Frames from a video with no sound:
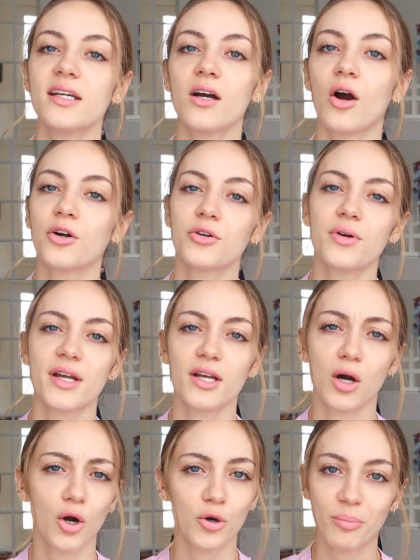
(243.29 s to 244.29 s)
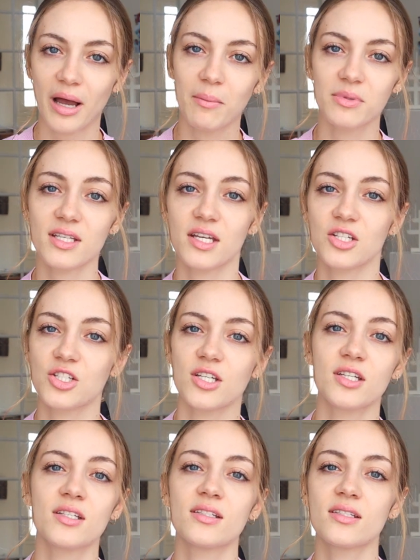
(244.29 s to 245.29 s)
heart rate, heart
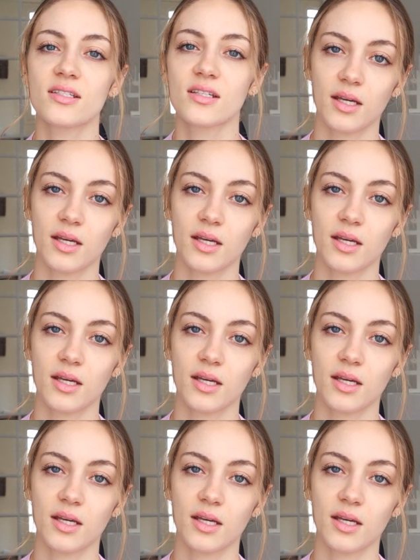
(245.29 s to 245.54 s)
palpitations,